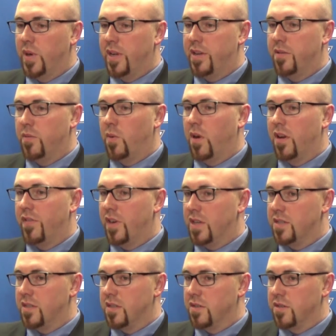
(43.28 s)
when one
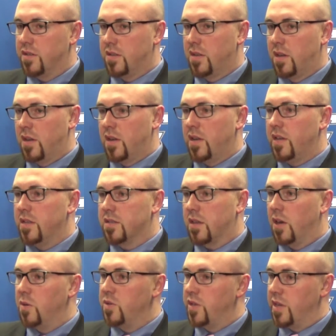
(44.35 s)
of us
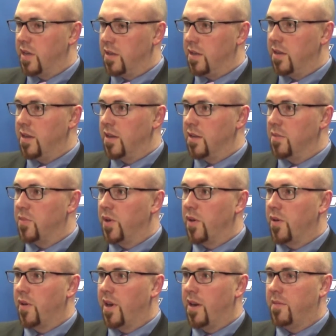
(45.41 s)
is coaching and leading the
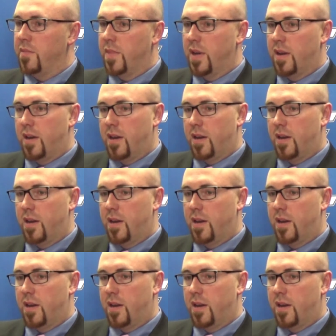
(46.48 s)
program.